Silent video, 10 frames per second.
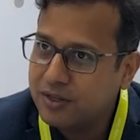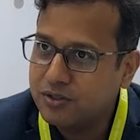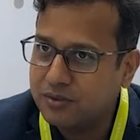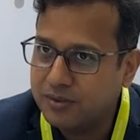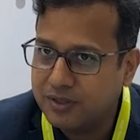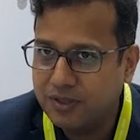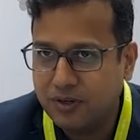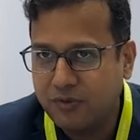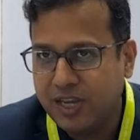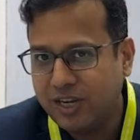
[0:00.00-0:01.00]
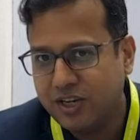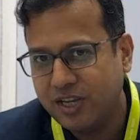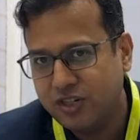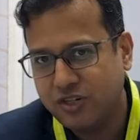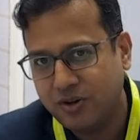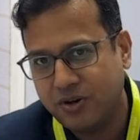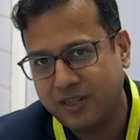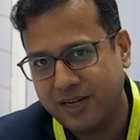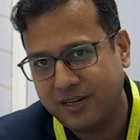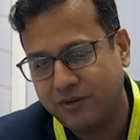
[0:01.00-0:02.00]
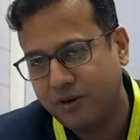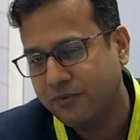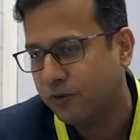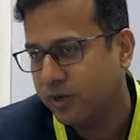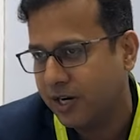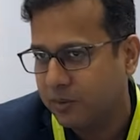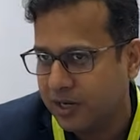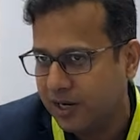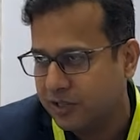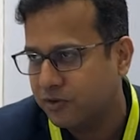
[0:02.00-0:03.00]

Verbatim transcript: So, you know, we ensure that, you know, only food grade material is